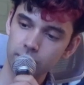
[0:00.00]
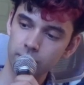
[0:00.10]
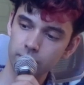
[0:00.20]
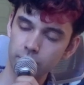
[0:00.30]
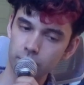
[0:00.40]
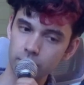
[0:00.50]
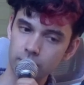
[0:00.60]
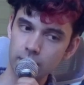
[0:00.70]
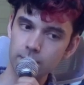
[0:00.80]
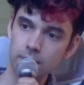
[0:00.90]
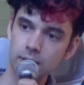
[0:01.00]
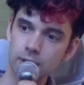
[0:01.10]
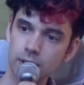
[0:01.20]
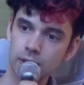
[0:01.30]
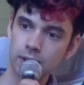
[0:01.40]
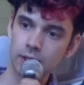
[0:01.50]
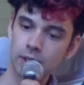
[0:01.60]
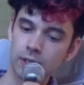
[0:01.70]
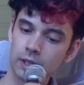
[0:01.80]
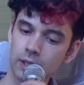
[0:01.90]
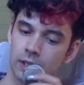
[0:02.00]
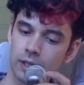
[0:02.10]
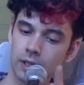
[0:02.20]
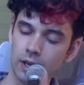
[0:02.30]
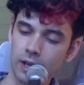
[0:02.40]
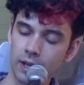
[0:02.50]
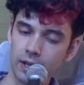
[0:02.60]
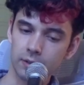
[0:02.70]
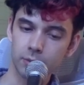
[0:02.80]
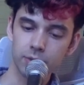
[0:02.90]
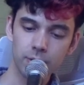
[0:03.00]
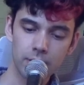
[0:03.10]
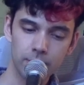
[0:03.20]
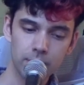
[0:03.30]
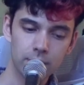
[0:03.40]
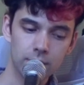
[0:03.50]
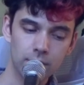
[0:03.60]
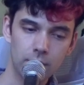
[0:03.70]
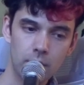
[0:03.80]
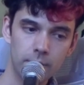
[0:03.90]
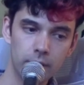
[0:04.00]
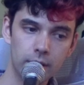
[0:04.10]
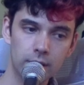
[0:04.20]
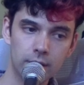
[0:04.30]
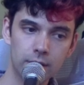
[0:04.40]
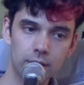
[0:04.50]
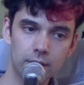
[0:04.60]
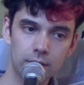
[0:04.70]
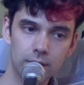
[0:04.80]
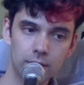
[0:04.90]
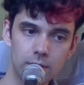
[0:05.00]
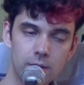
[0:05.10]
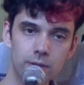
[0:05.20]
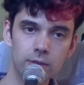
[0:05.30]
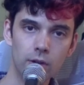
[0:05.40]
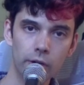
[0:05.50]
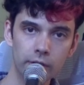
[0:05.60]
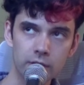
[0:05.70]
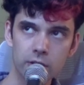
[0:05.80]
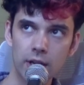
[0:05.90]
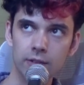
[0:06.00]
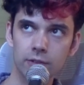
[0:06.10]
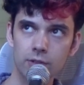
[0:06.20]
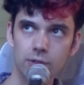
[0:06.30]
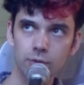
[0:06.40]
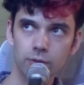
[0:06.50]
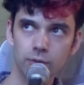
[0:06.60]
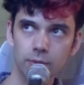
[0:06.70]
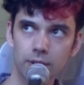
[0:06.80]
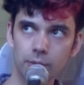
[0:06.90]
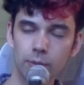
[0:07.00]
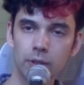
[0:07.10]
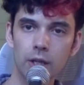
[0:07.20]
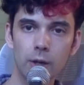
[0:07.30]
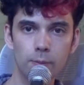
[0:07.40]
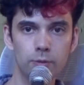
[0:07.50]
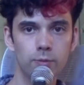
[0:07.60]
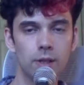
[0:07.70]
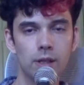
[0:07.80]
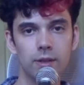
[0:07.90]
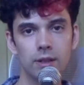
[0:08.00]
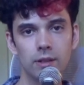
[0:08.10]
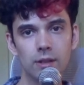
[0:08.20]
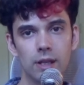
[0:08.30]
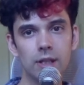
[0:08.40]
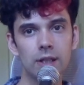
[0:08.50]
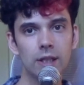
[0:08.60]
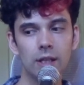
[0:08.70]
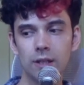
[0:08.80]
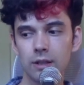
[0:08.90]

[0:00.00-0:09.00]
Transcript: for the time being, and we'll see what happens. But this art and chat series is something that really helped me, I think, kind of get